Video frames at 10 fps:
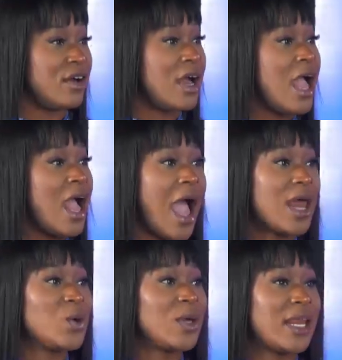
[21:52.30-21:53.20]
mm-hmm. I
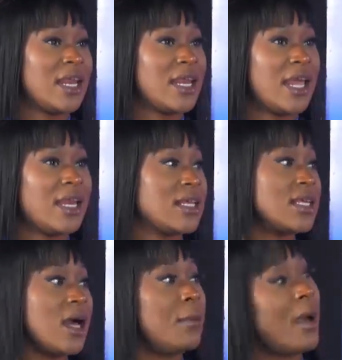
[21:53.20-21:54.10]
don't get it in it
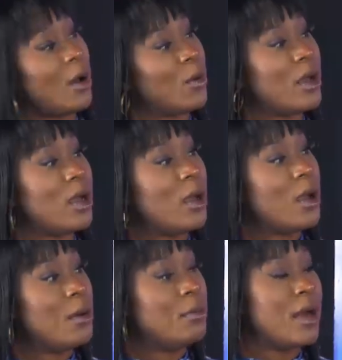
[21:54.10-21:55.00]
to come out.
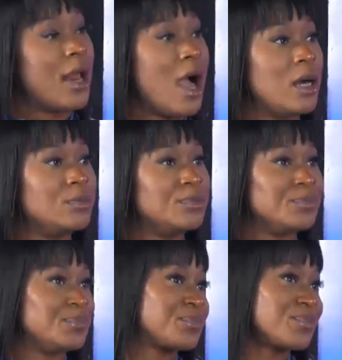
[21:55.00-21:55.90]
But
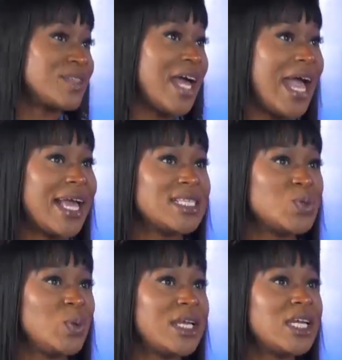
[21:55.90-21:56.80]
um, I guess
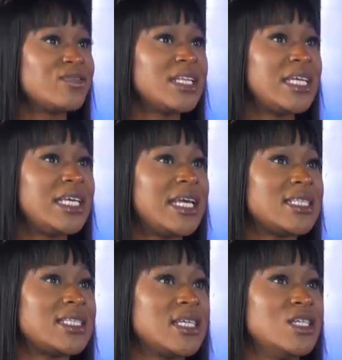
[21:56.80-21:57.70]
we didn't really
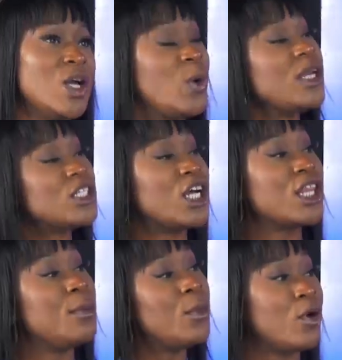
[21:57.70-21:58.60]
get to know each
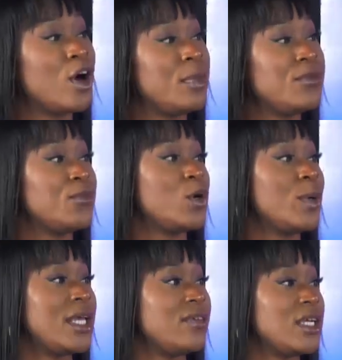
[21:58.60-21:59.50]
other more before
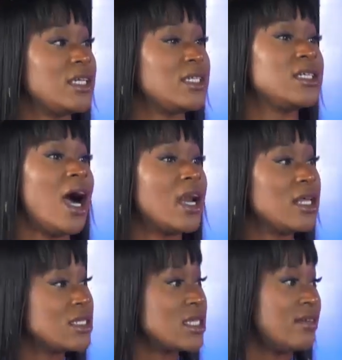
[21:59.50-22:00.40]
we even got
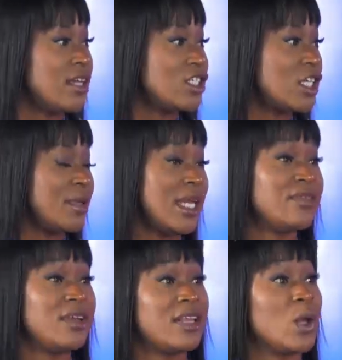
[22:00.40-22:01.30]
into a relationship, but then
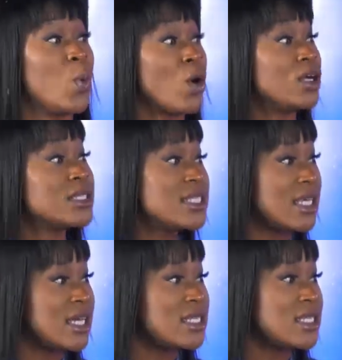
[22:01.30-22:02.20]
even let the world
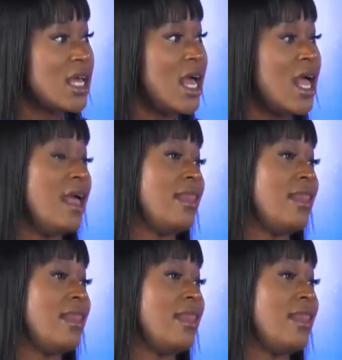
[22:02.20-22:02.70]
see us, right. and